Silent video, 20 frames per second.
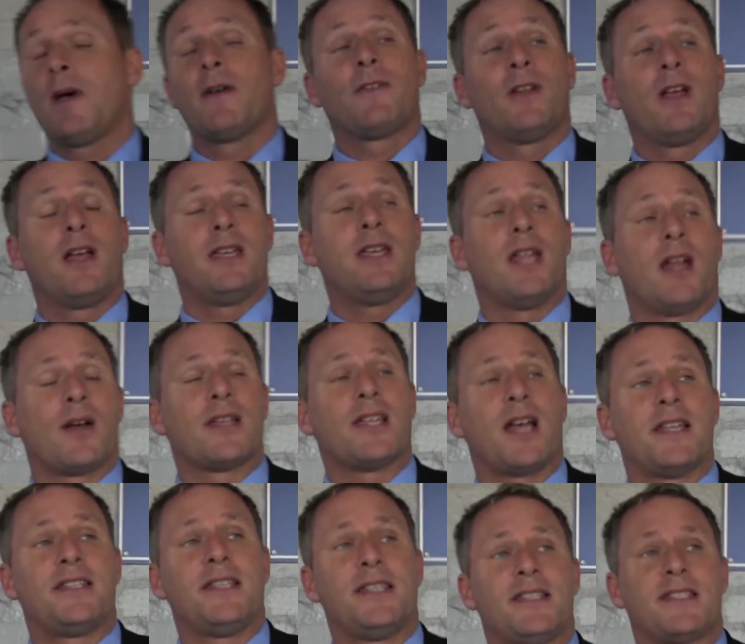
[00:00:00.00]
perfect,
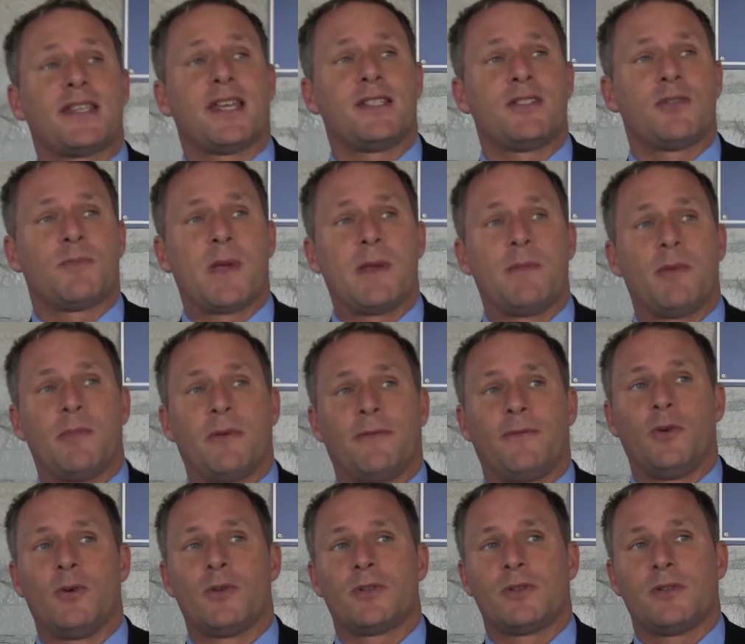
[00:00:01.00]
I did say to people
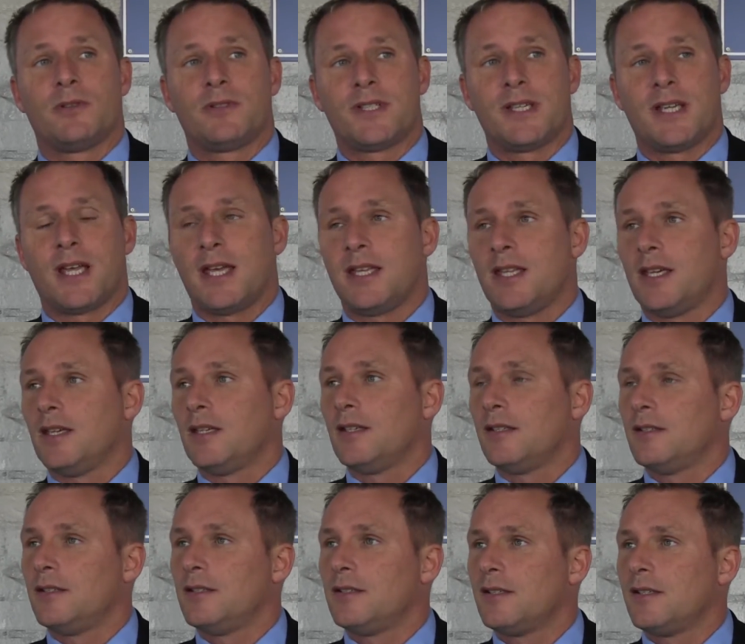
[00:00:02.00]
before today that
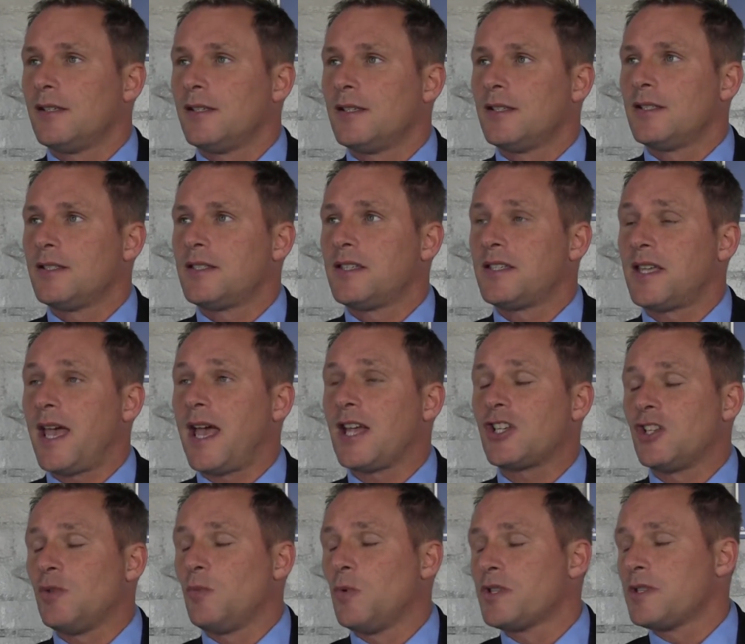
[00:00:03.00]
today
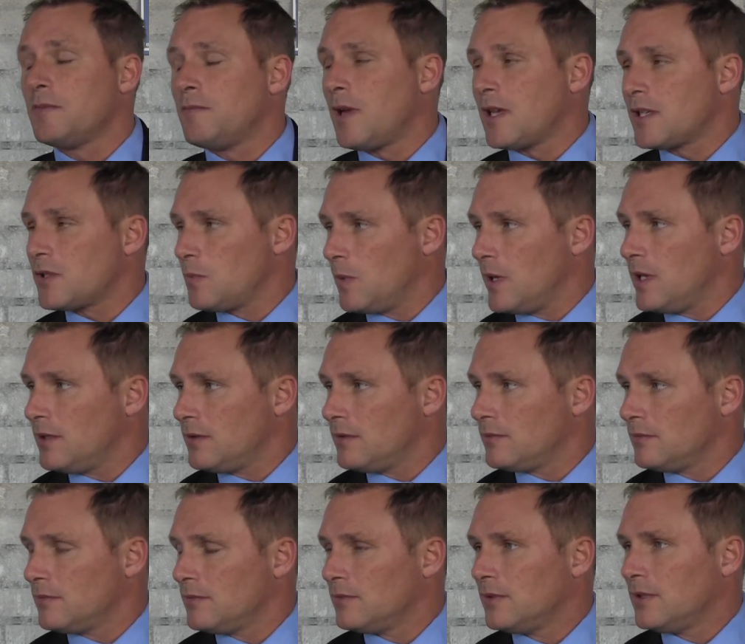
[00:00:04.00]
actually wasn't must-win.
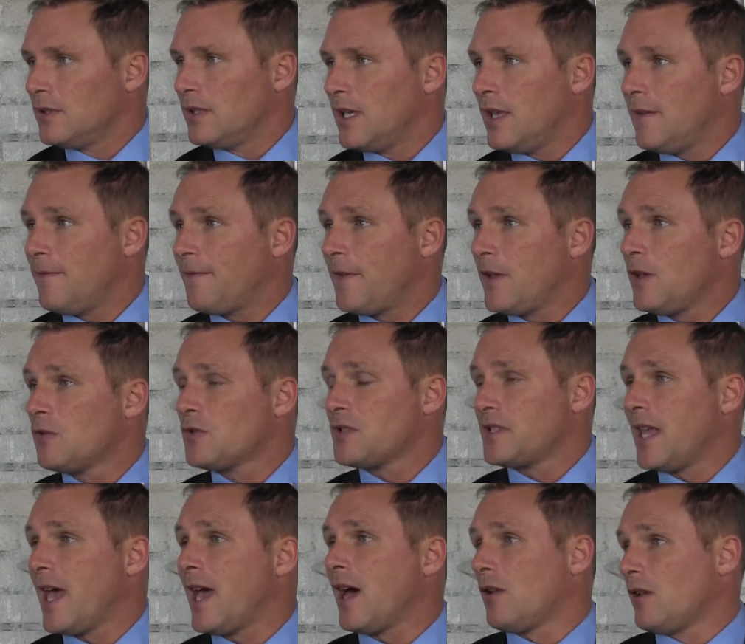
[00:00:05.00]
It
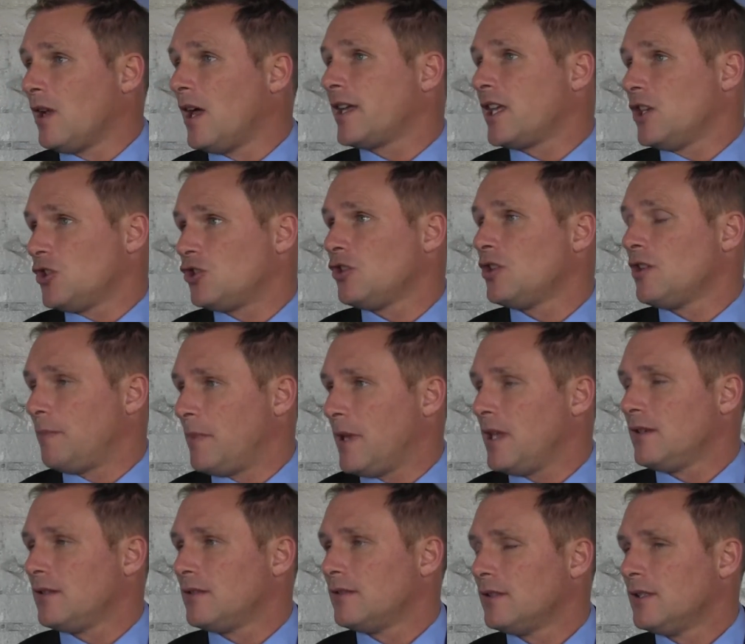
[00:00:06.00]
feels now like it should have
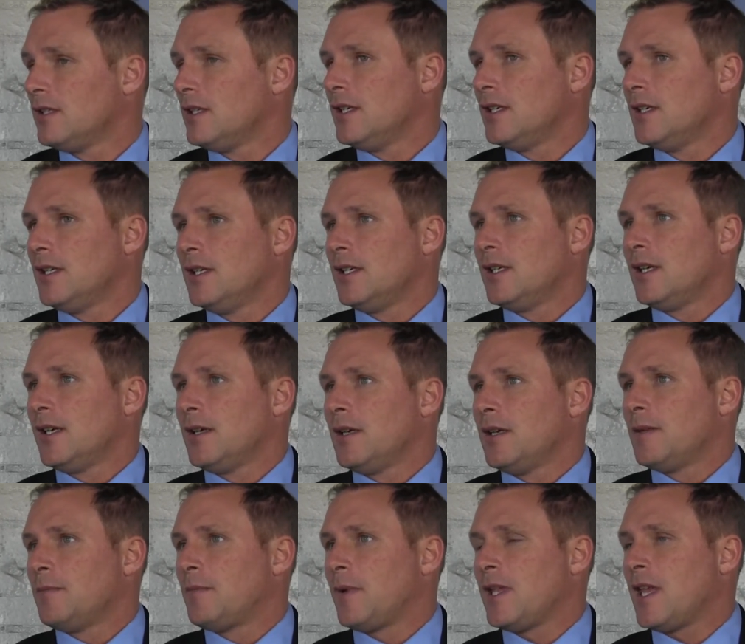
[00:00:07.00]
been,
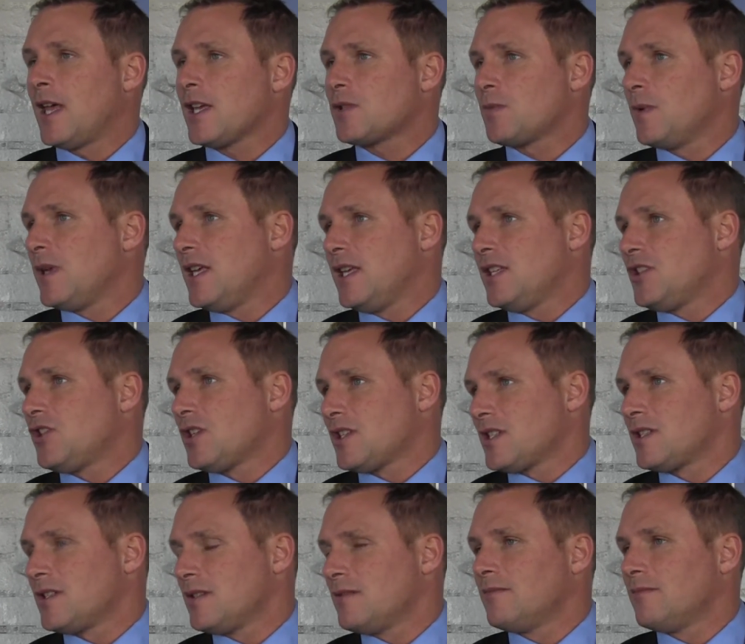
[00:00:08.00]
but next week is
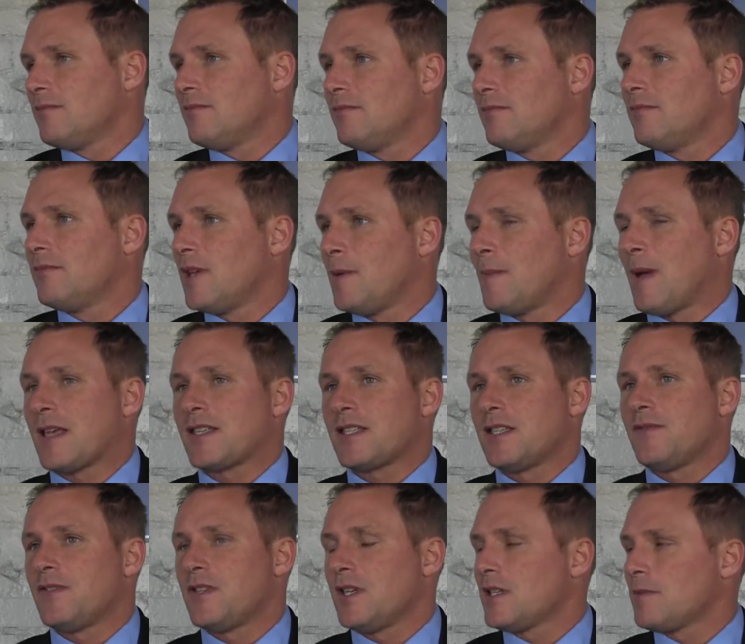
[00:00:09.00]
just a
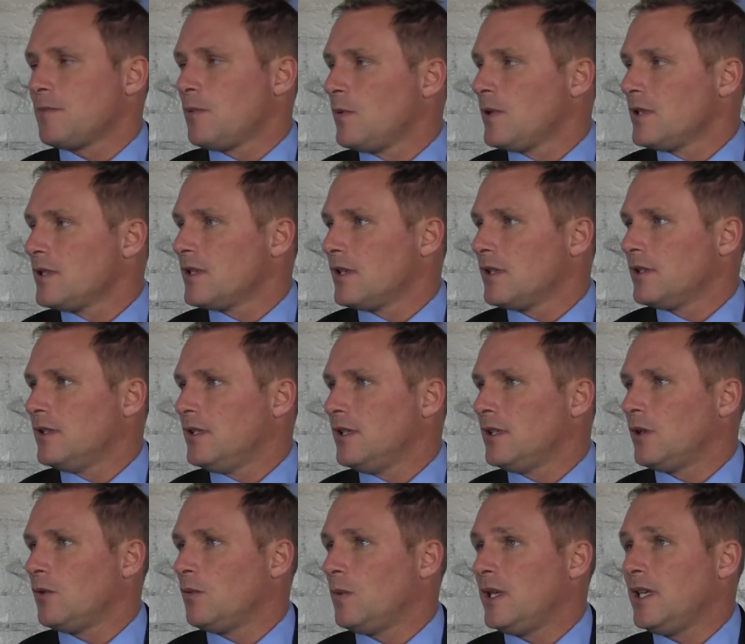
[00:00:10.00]
massive 6-pointer.
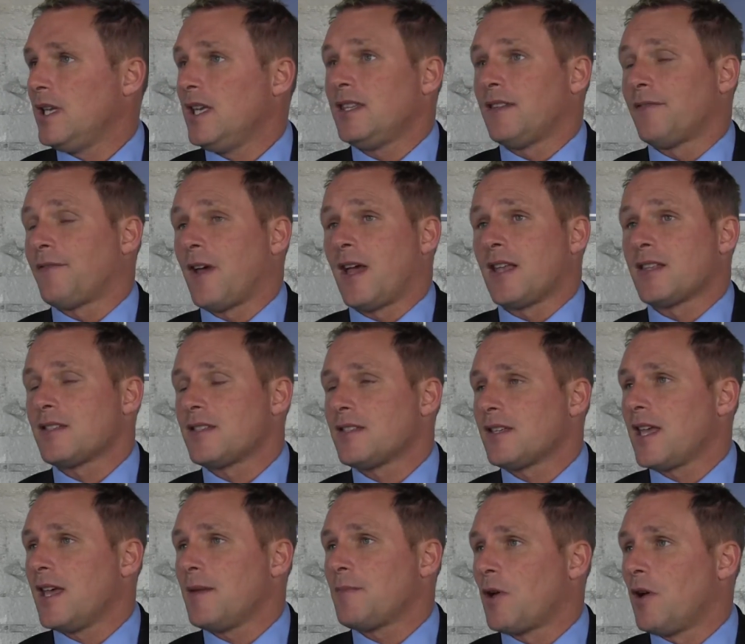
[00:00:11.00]
We need the fans
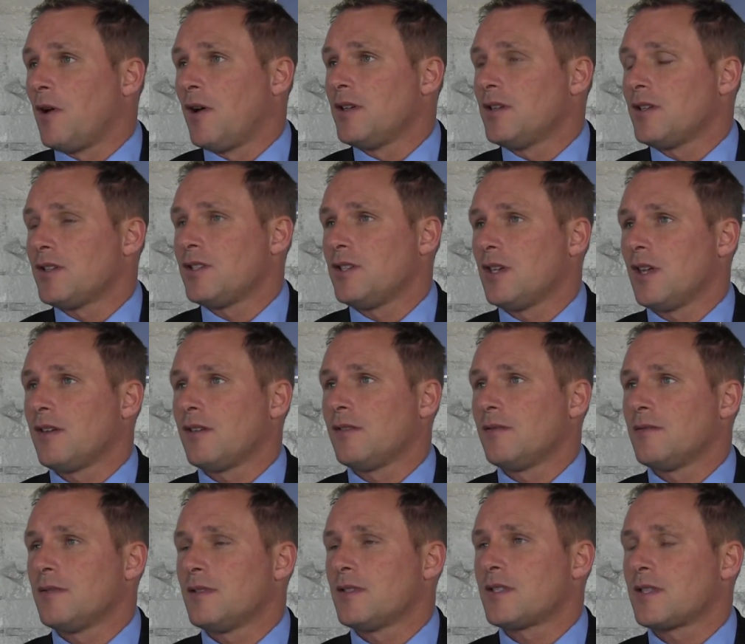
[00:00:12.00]
to get behind us.
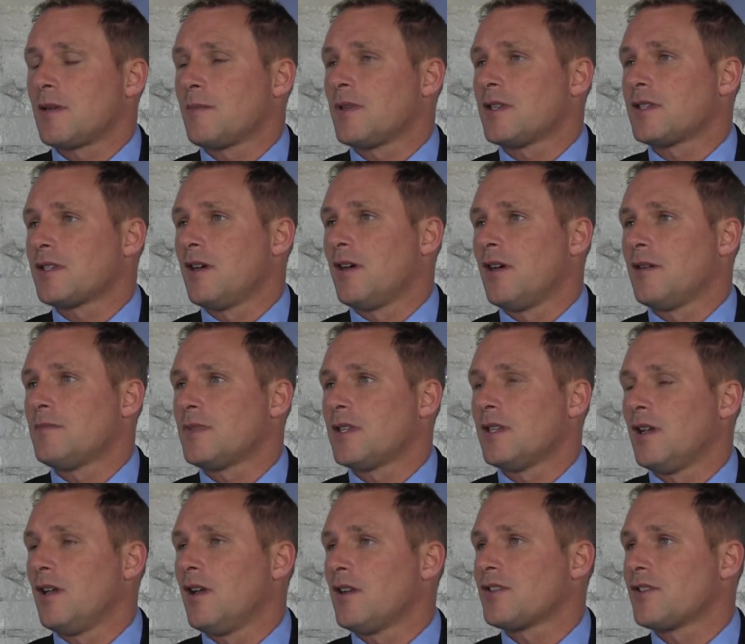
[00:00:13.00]
Some of the times
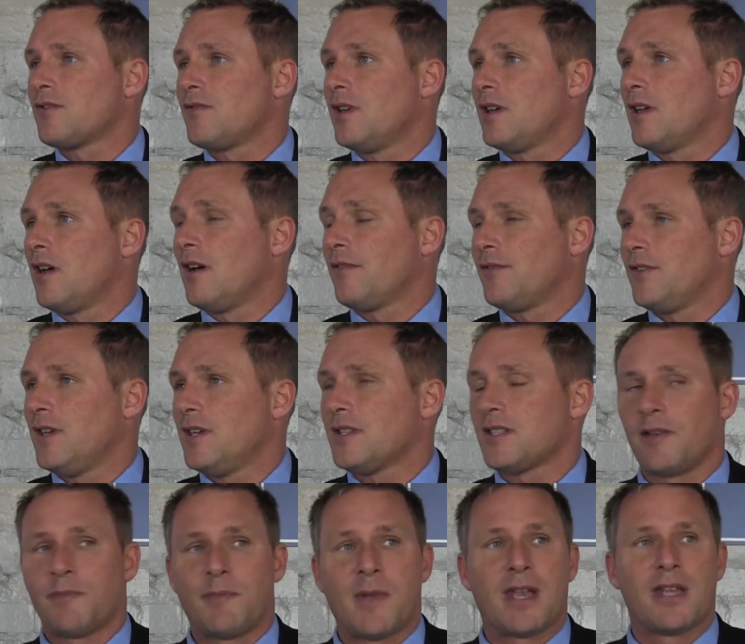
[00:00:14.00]
in the last 3.5
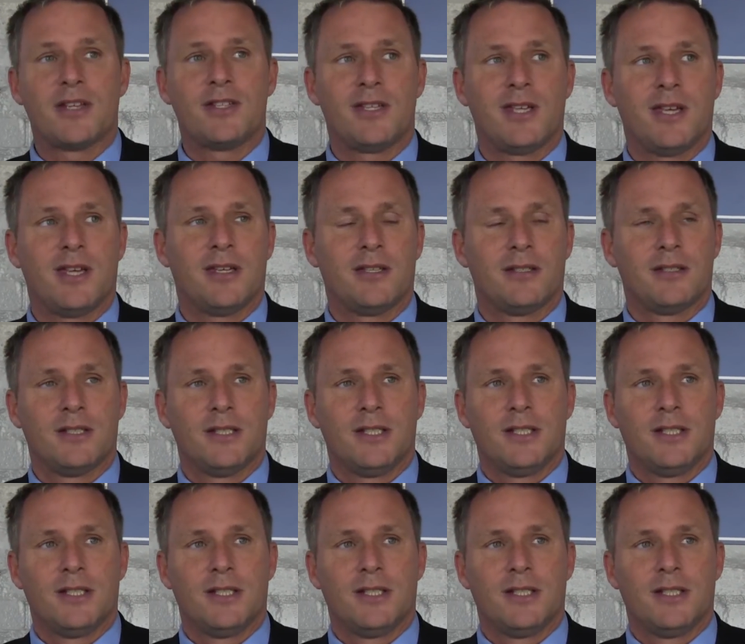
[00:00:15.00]
years I've managed here,